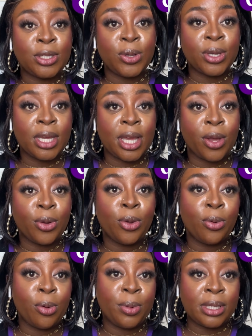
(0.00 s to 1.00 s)
you're looking at
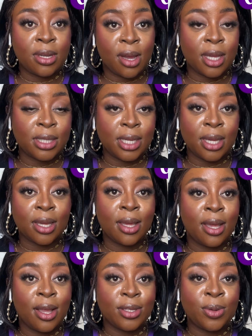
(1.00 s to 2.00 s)
who are we targeting.
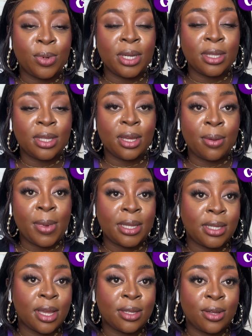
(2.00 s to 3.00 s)
So one of the
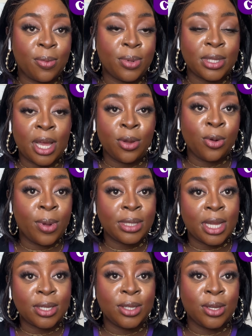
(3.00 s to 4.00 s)
amazing examples I always
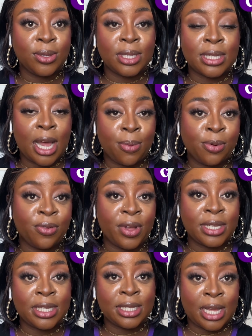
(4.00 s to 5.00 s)
like to use is Apple
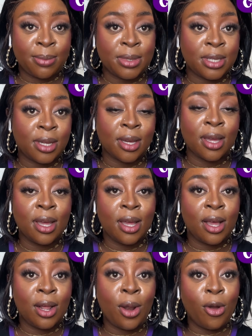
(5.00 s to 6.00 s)
versus Samsung.
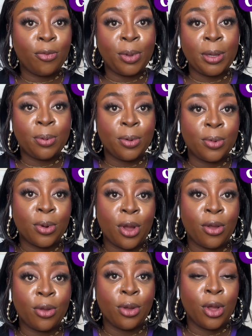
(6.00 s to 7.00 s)
A lot of people will
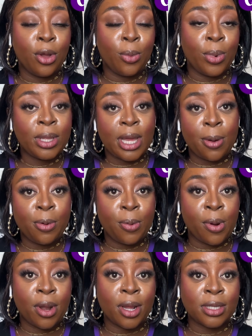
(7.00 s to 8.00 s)
go with Apple
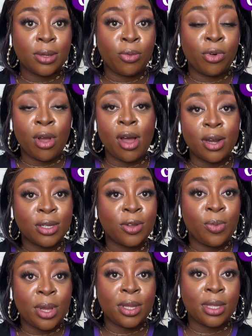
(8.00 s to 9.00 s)
products regardless of
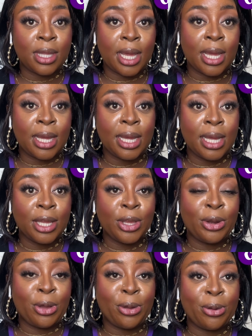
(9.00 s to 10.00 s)
whether they're
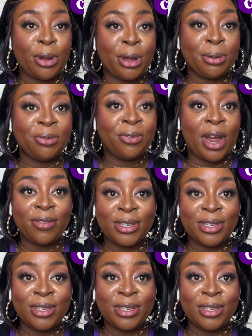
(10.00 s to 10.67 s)
5